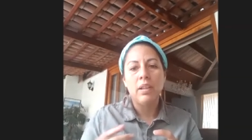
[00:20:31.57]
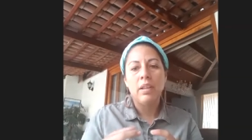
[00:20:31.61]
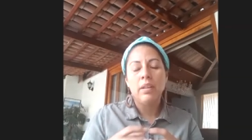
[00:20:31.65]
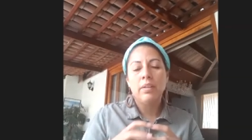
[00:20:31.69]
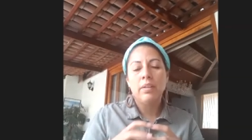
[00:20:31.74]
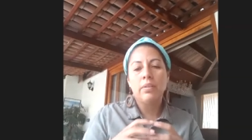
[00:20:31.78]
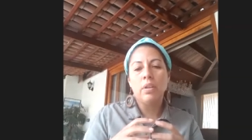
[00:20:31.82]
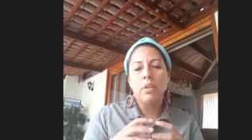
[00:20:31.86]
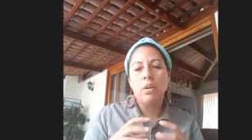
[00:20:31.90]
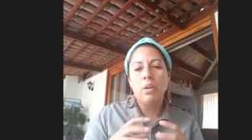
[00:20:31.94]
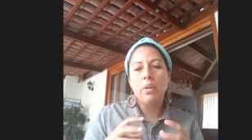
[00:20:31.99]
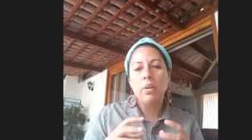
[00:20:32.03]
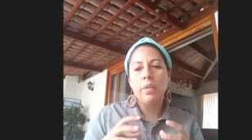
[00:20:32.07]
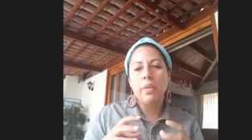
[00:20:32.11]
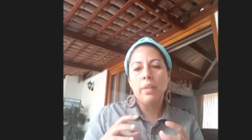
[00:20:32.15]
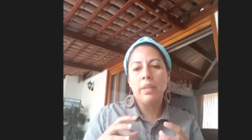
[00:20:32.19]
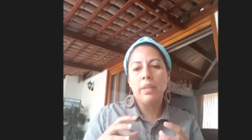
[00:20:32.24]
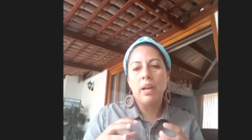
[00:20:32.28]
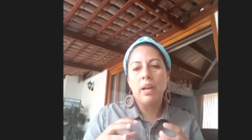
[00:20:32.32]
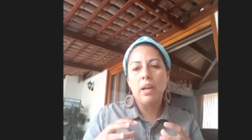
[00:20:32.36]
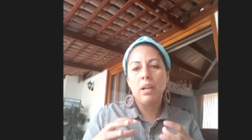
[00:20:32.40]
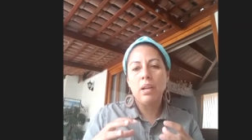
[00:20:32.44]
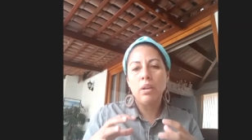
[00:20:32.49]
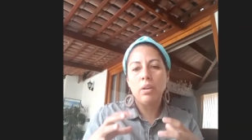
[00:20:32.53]
So
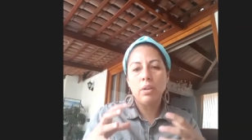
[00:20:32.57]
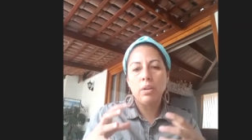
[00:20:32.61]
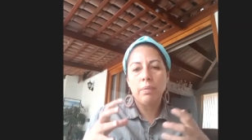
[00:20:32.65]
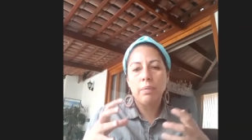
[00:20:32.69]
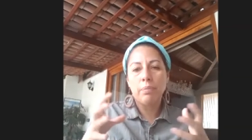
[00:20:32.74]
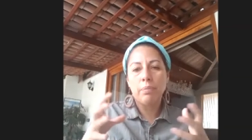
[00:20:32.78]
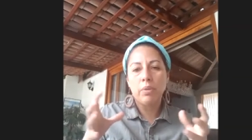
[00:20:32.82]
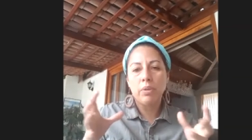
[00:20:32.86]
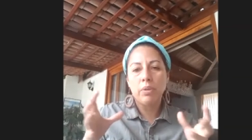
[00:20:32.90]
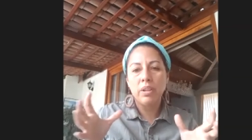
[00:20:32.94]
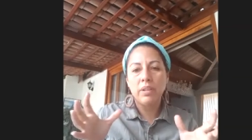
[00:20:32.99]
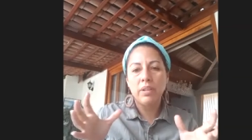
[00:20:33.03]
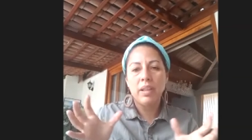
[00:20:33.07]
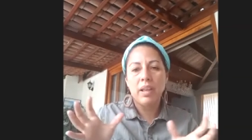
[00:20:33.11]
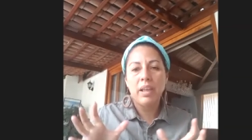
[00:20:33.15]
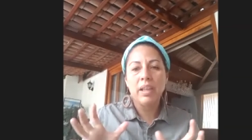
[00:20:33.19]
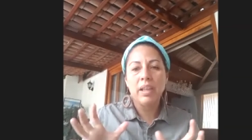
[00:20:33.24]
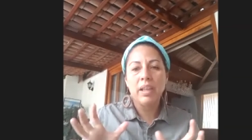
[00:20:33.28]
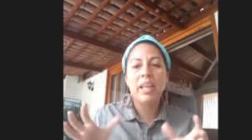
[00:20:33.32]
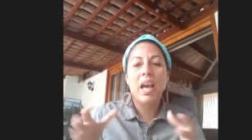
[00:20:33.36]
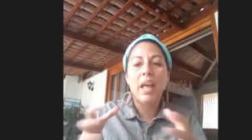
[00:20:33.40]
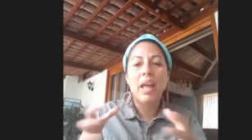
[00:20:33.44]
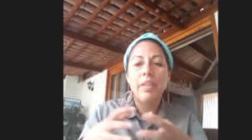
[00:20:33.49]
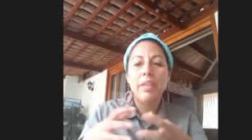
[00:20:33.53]
there are a lot of projects that are
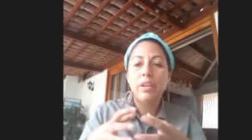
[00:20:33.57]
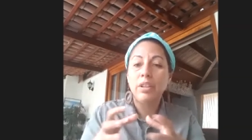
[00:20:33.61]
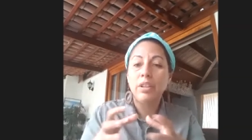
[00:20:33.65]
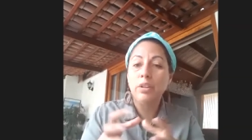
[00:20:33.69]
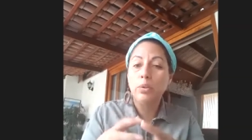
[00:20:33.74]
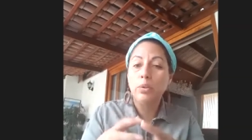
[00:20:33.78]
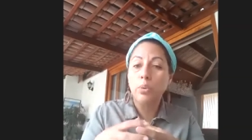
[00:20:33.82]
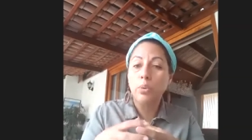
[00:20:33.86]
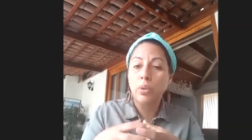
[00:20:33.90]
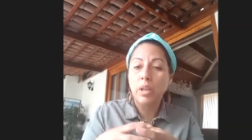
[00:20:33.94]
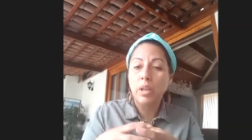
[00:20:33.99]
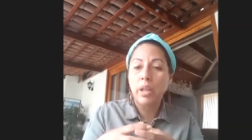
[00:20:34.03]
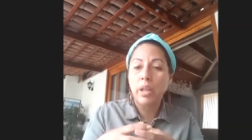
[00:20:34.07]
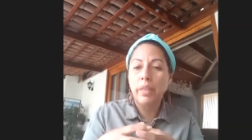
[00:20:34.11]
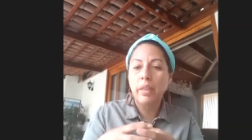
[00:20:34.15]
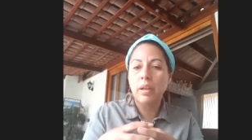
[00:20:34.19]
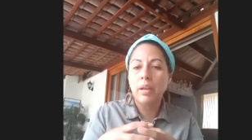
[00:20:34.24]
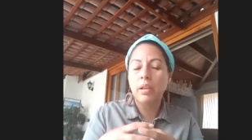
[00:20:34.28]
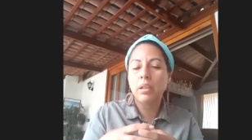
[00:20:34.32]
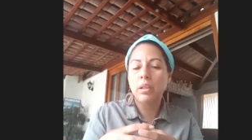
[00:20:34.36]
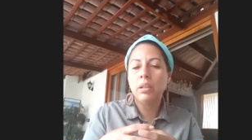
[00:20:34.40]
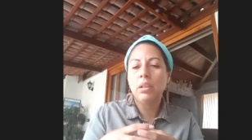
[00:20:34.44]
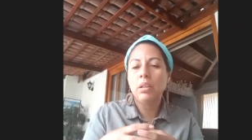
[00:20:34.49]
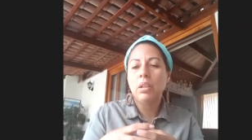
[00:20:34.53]
gathering
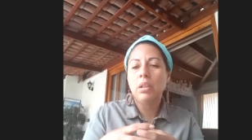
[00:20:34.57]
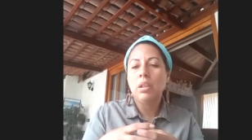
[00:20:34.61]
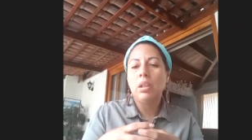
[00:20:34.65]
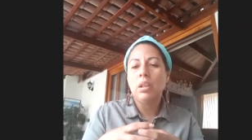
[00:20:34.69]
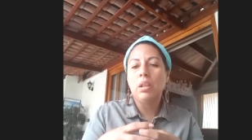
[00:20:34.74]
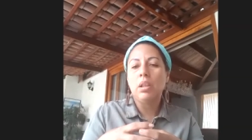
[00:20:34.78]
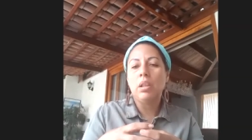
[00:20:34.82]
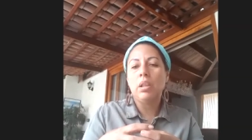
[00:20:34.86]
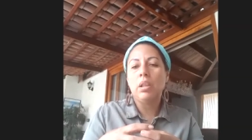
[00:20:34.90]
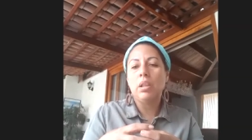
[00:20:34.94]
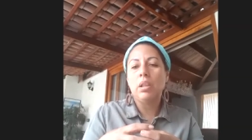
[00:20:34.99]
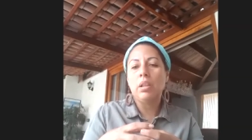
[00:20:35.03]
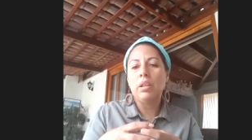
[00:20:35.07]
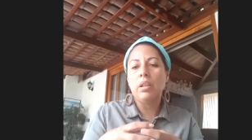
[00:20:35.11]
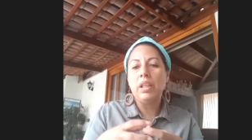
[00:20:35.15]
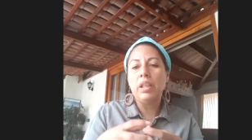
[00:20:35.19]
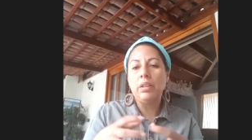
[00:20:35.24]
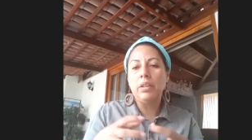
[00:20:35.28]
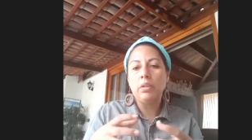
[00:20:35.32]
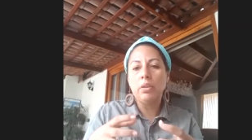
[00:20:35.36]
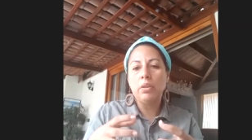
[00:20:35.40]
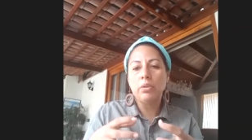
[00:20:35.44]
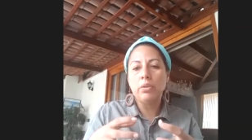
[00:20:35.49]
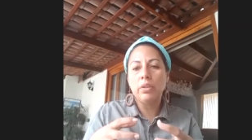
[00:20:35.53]
together
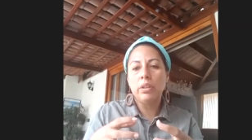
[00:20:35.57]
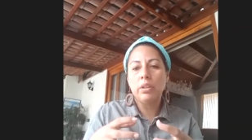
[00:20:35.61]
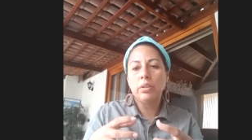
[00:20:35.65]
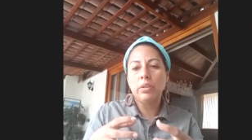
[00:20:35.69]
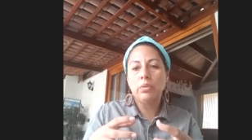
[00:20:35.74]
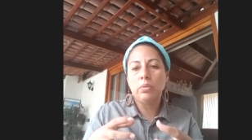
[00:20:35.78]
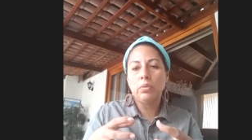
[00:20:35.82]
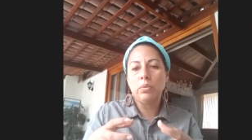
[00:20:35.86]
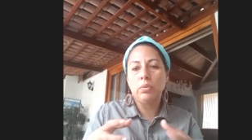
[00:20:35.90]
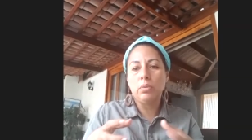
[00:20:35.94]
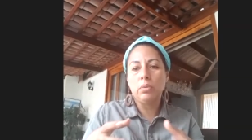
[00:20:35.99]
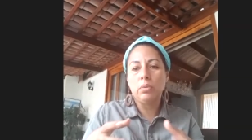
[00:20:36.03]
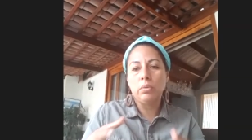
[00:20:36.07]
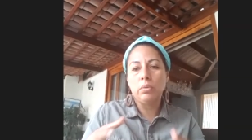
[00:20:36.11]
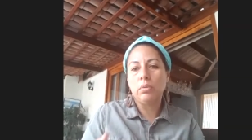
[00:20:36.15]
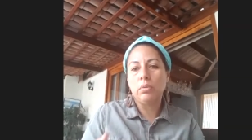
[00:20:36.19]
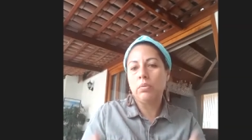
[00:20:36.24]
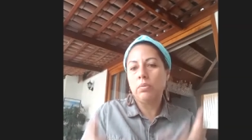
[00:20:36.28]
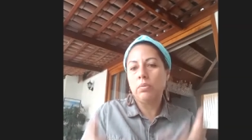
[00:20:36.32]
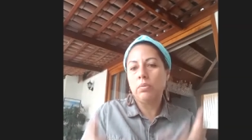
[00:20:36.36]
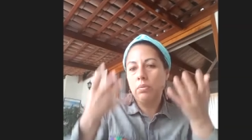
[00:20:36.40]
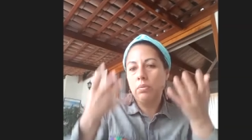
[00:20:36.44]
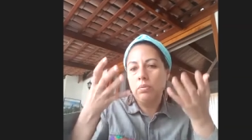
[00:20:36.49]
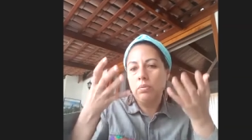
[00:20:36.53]
in order
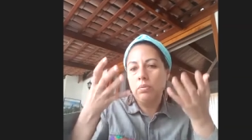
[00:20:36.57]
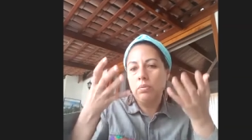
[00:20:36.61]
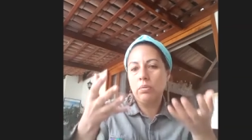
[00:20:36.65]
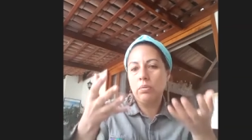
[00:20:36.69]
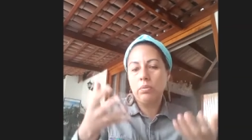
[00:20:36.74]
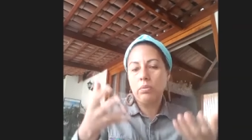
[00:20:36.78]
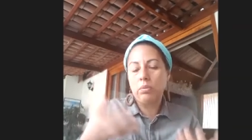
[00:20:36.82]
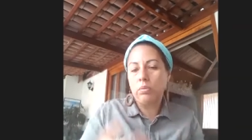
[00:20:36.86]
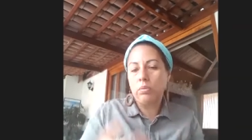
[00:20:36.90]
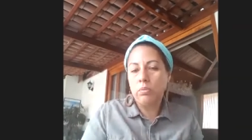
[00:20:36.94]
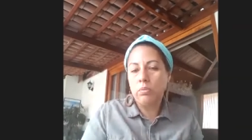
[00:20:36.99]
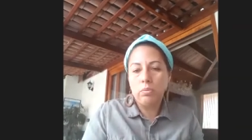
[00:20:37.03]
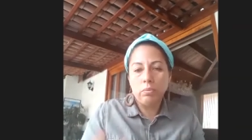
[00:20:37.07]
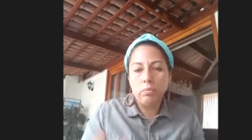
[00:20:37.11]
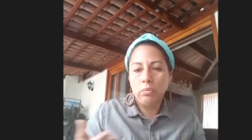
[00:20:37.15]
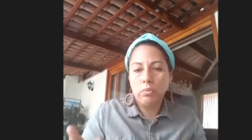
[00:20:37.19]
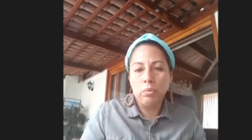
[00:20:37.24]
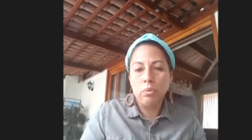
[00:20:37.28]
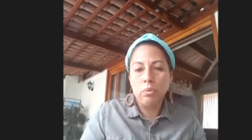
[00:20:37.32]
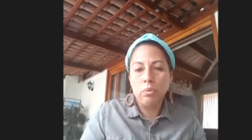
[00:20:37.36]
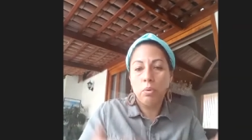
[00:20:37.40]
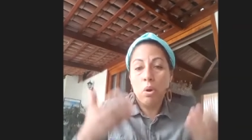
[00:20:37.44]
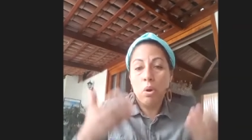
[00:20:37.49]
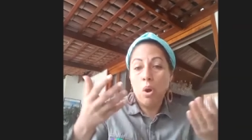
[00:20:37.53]
to
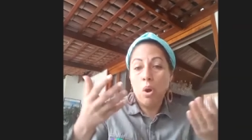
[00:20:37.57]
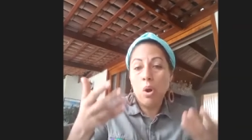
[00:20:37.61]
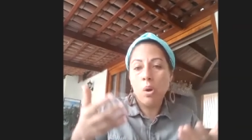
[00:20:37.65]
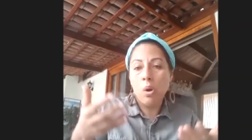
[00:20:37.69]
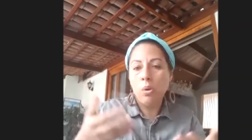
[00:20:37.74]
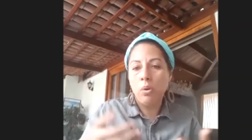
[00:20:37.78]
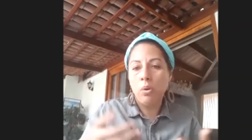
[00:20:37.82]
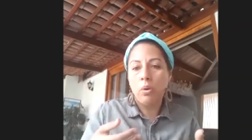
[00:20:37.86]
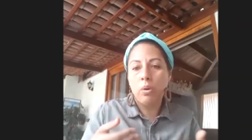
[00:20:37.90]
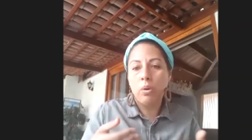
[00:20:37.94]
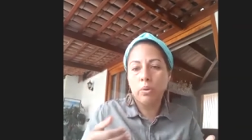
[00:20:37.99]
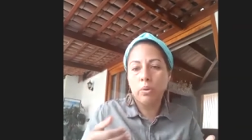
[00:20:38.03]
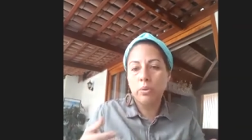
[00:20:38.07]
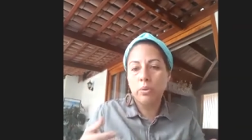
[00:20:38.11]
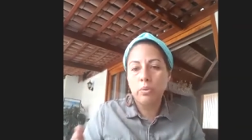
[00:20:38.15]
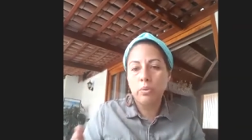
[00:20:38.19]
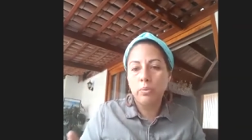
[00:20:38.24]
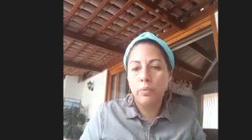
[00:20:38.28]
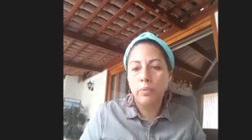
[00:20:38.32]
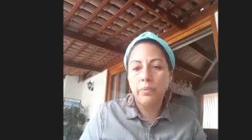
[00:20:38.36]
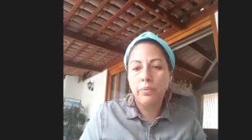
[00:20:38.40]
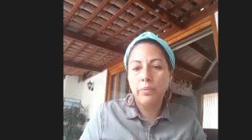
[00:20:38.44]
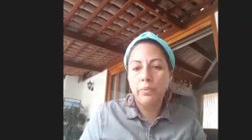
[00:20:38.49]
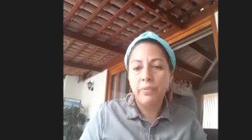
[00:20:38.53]
grow or
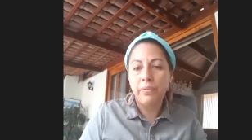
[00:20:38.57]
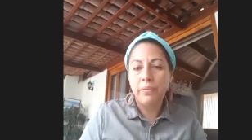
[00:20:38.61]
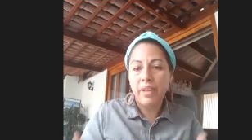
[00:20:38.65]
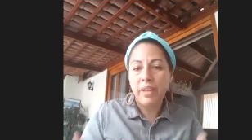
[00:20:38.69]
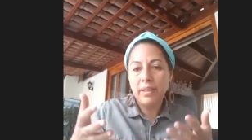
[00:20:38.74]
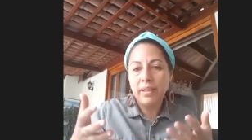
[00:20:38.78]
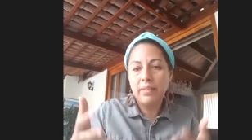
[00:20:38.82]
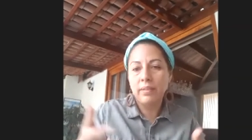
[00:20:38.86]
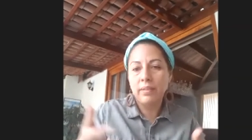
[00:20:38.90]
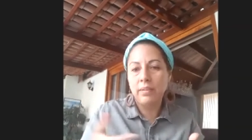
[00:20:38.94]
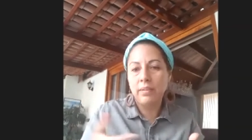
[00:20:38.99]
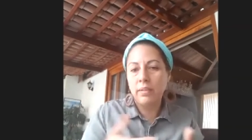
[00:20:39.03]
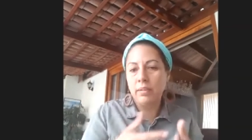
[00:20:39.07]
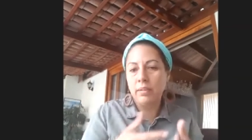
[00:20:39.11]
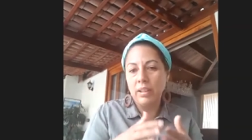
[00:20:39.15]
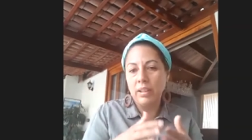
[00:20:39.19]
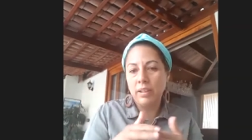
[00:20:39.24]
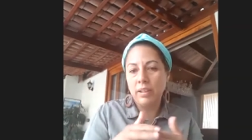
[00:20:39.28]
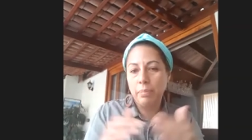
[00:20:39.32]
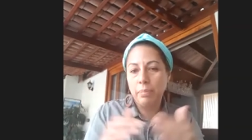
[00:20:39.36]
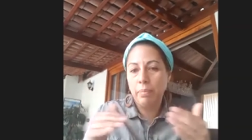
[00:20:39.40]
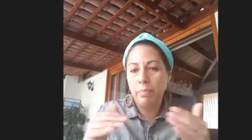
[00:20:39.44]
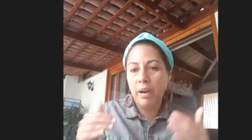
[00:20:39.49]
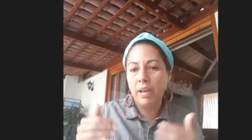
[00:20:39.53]
to face this
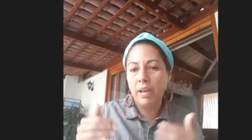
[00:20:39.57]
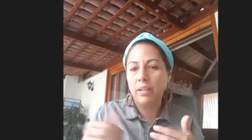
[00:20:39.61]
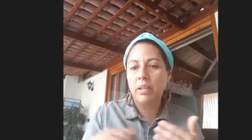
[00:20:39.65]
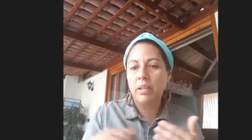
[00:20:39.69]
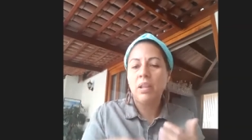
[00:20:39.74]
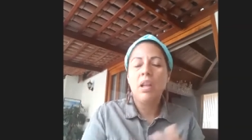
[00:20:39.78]
part.